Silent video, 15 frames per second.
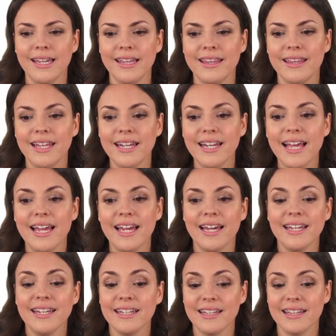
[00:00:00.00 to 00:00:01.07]
Then
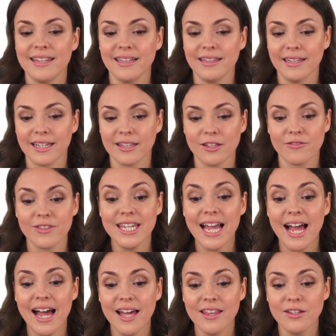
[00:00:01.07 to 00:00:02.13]
add the length of the
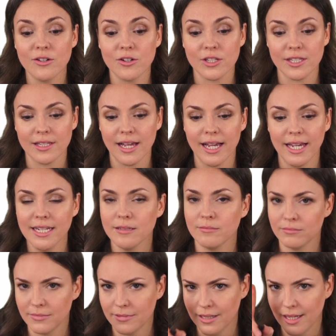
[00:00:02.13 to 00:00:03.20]
other side,
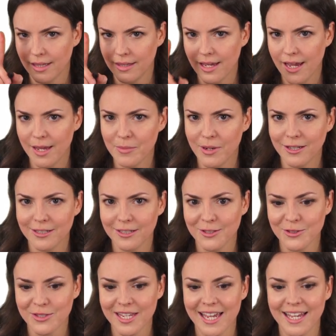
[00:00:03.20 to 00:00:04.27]
not the
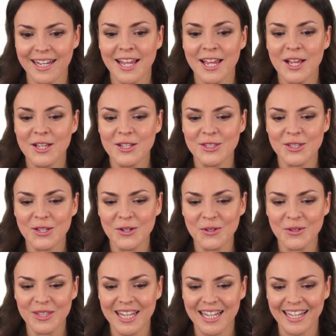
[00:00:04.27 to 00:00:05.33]
hypotenuse yet.
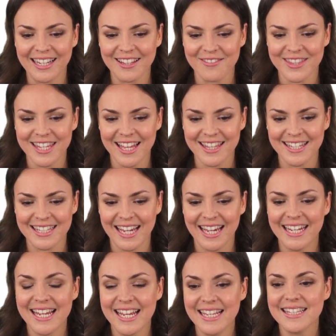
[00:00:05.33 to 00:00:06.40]
So the length of the other
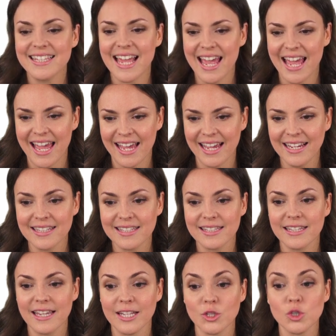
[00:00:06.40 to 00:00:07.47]
side is
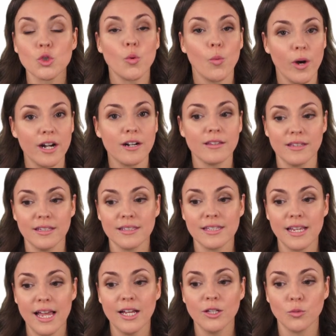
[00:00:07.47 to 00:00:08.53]
x, and square
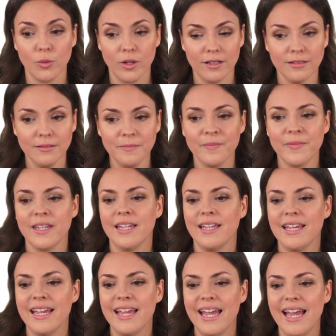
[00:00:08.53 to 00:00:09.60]
this as well.
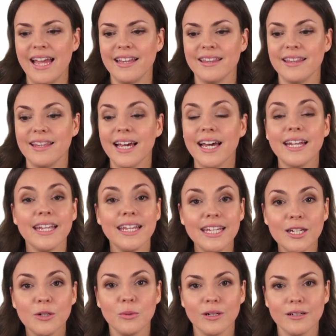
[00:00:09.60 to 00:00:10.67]
And that
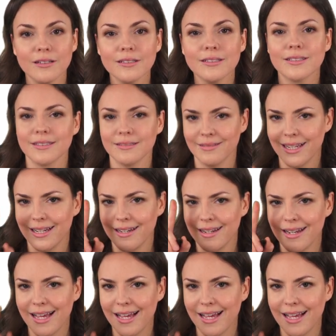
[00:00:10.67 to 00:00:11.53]
equals, and